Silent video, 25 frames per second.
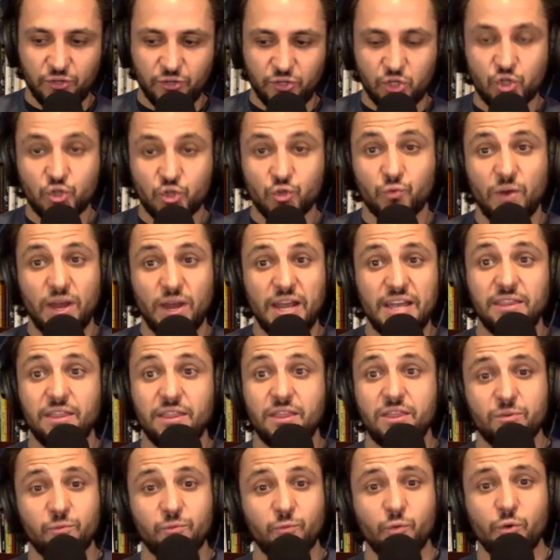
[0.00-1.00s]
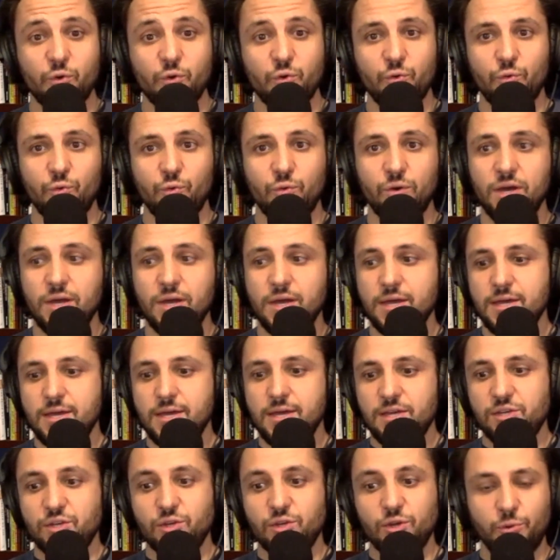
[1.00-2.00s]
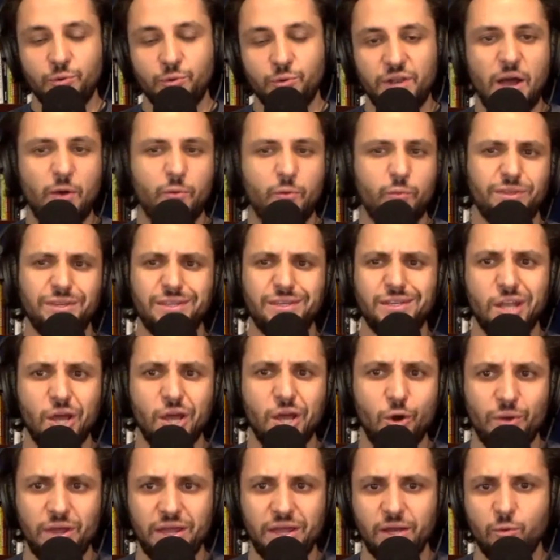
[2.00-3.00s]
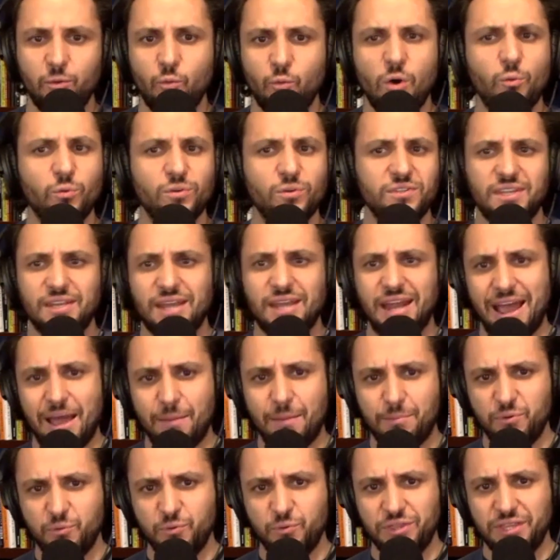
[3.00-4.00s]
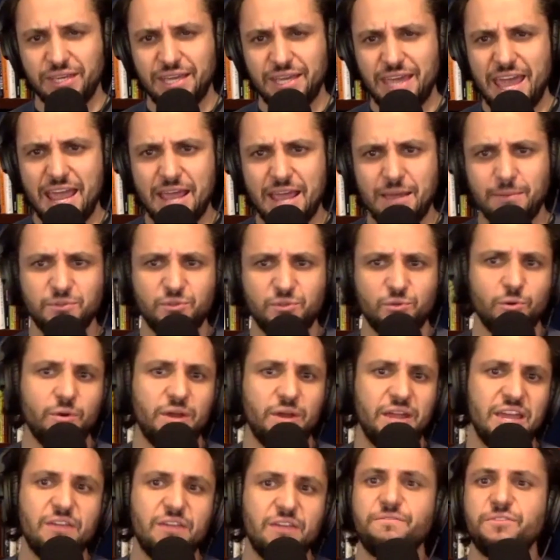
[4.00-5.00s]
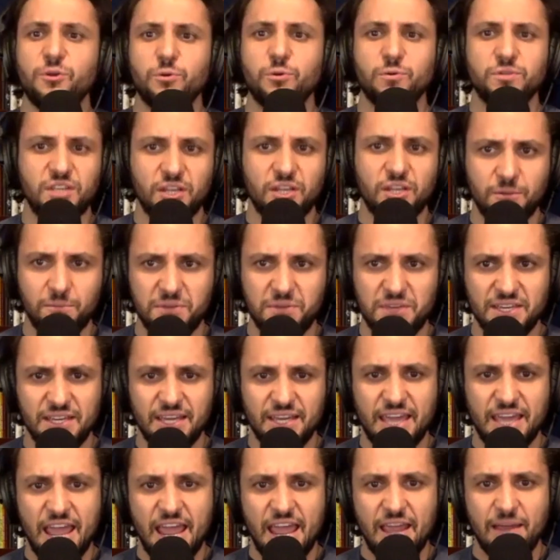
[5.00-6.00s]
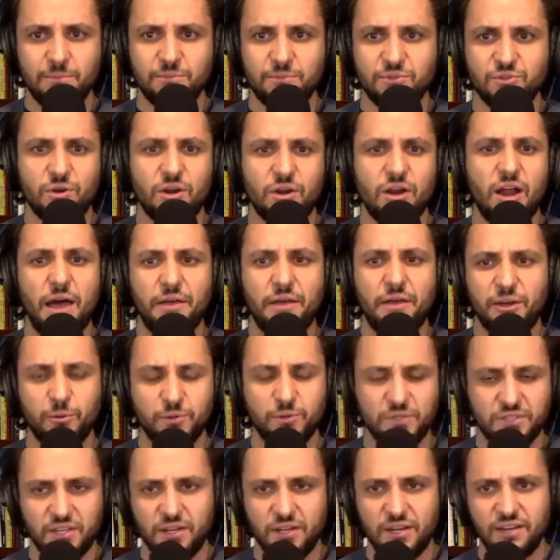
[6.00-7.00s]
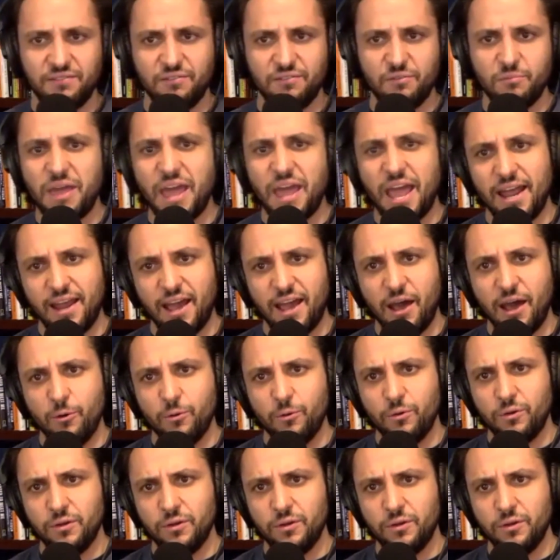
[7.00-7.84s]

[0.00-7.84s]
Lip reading: train through, you know, not really knowing what was going to happen with the games or if there was going to be games or how that was going to even pan out?